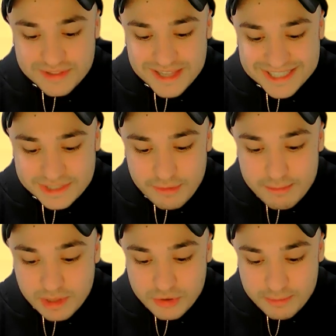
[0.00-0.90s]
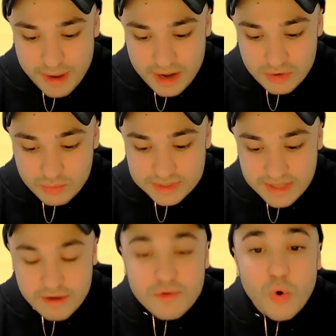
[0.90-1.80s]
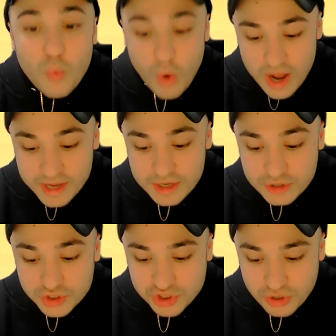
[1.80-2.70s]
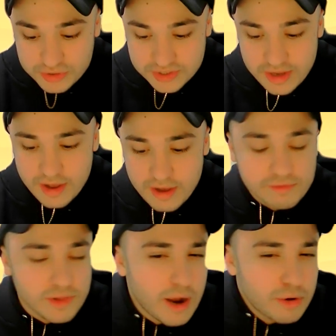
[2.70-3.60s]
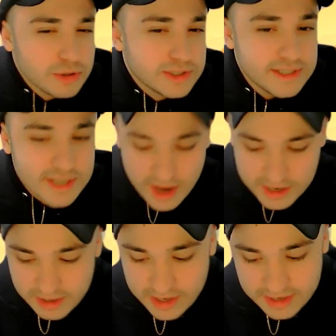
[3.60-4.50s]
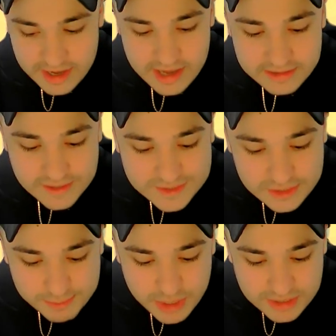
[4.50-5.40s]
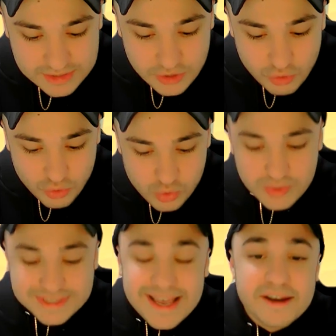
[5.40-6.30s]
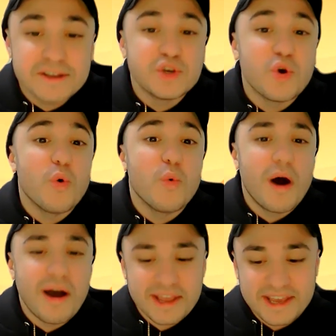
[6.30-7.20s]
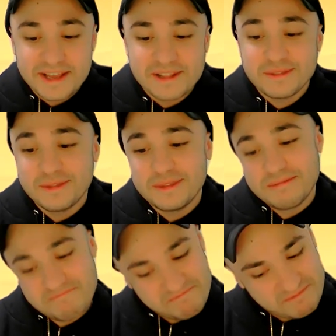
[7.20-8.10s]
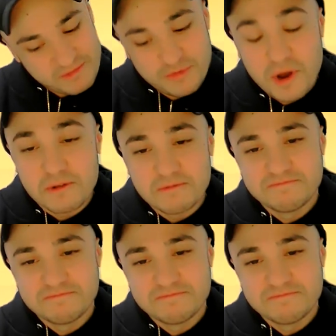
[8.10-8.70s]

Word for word: that this familiar pattern was that of Hawaiian shirts, flowers, and tie-dye. This is because the crew was headed to Hawaii. Fun.